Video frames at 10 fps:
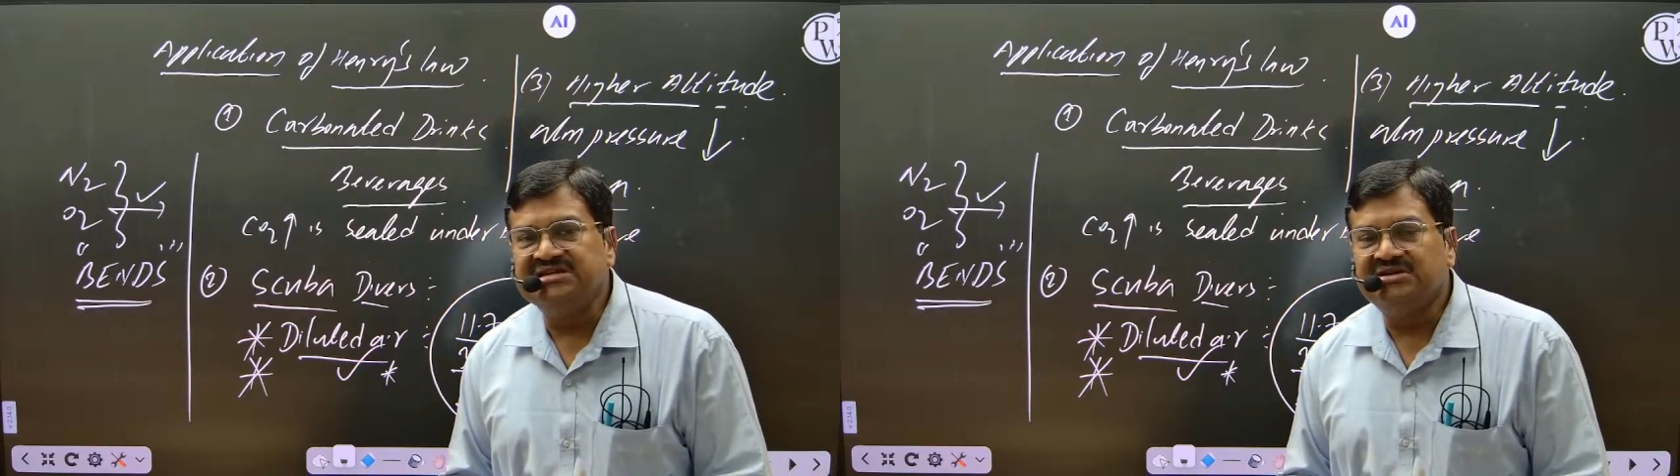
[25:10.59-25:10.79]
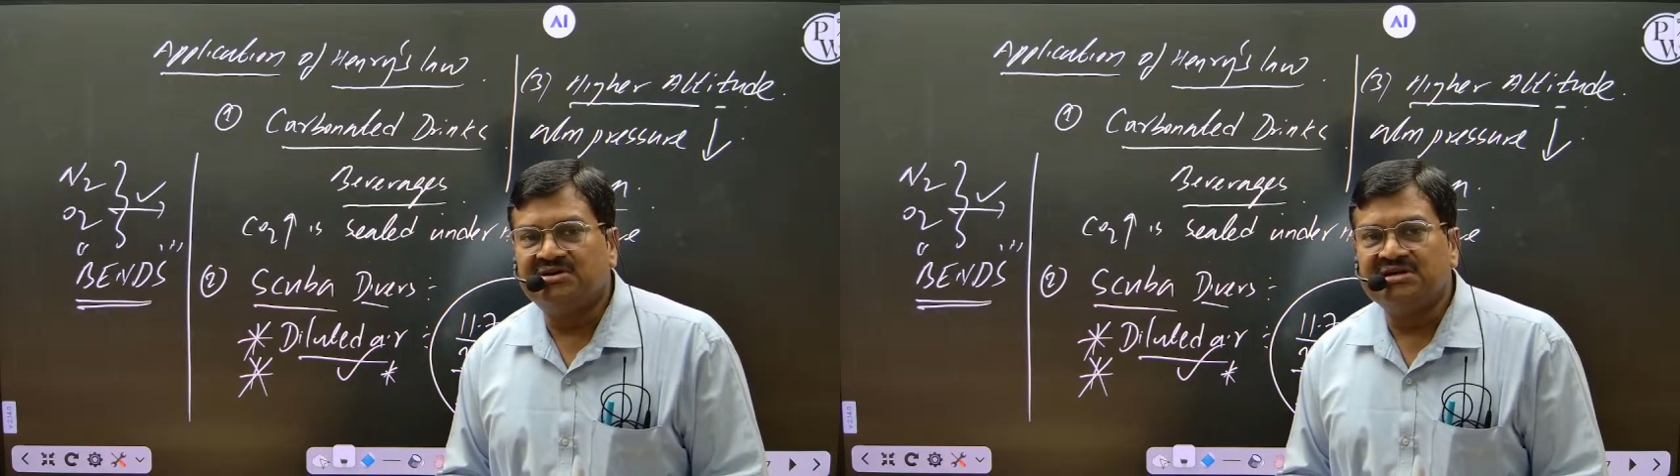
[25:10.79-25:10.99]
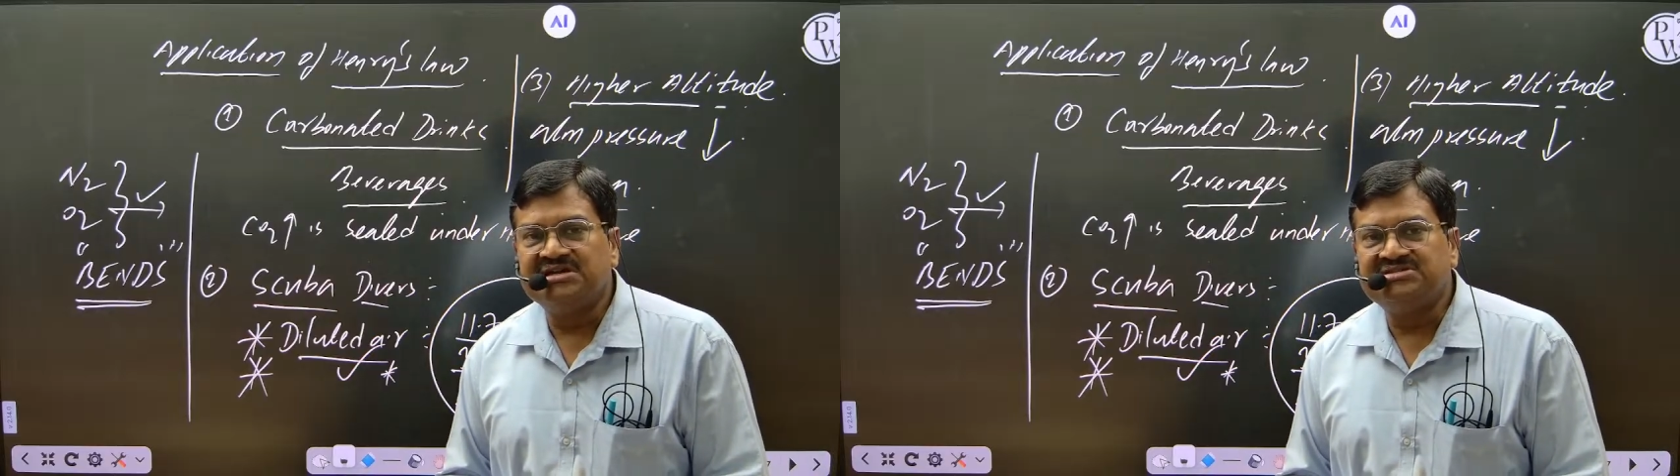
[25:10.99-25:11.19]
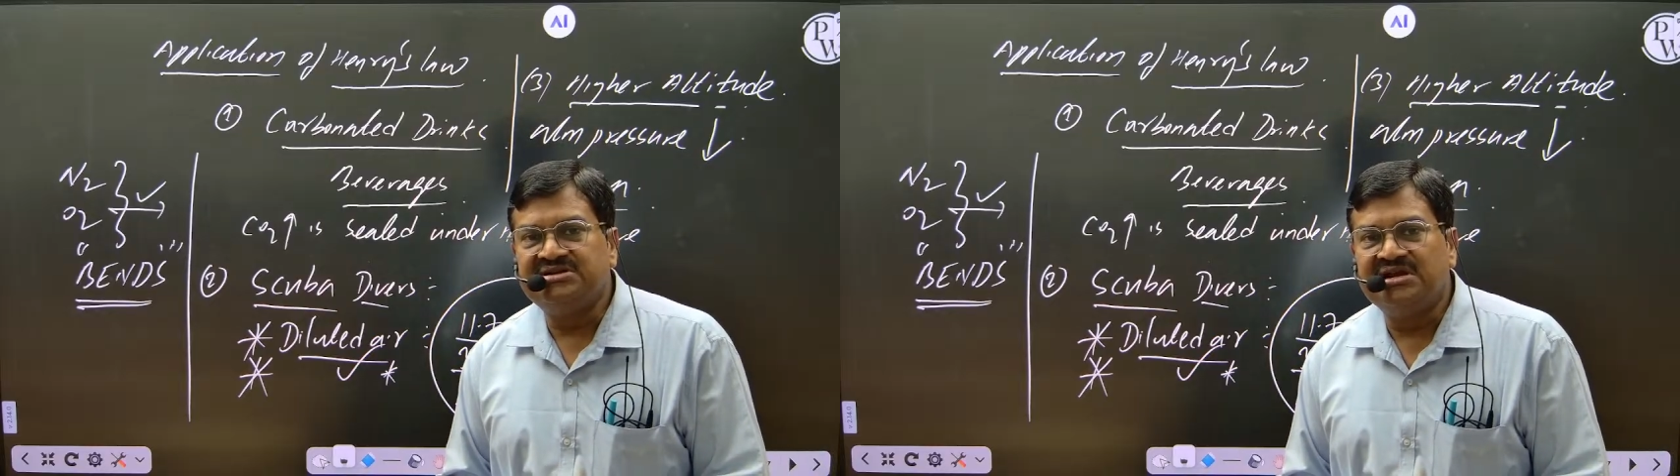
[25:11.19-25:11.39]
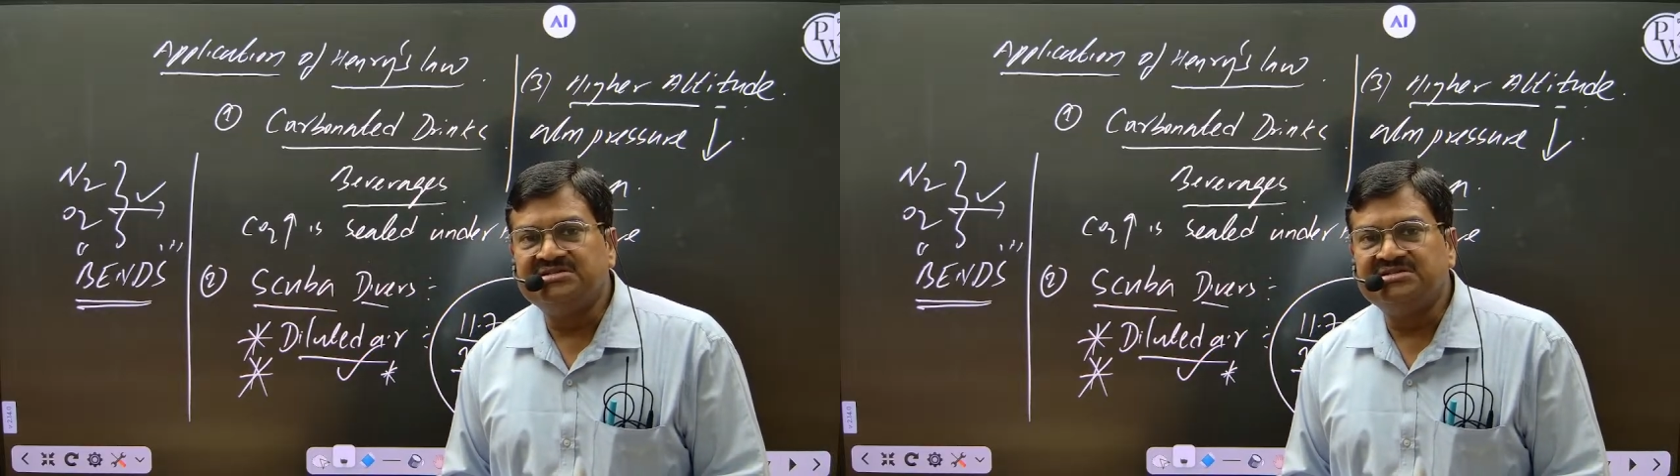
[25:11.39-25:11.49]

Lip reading: Okay, students,